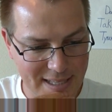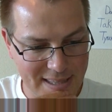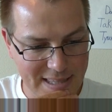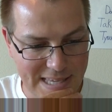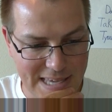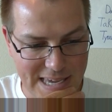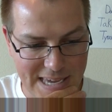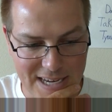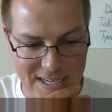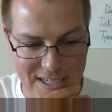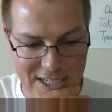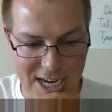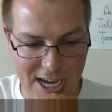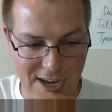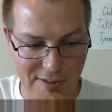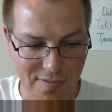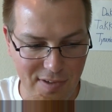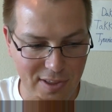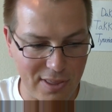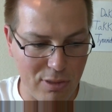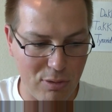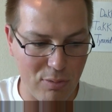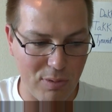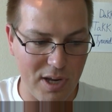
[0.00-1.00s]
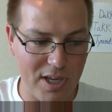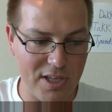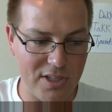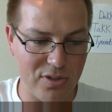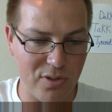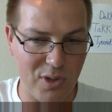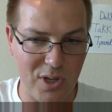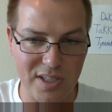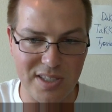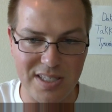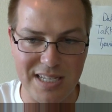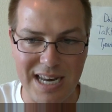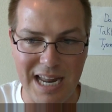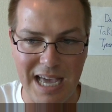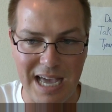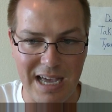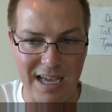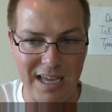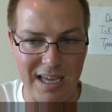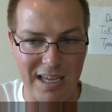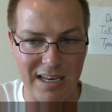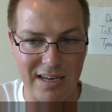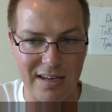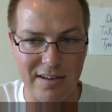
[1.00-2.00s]
each having 3, so that's
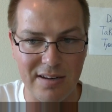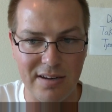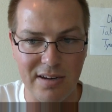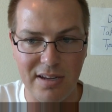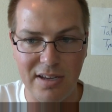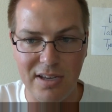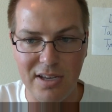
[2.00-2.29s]
9.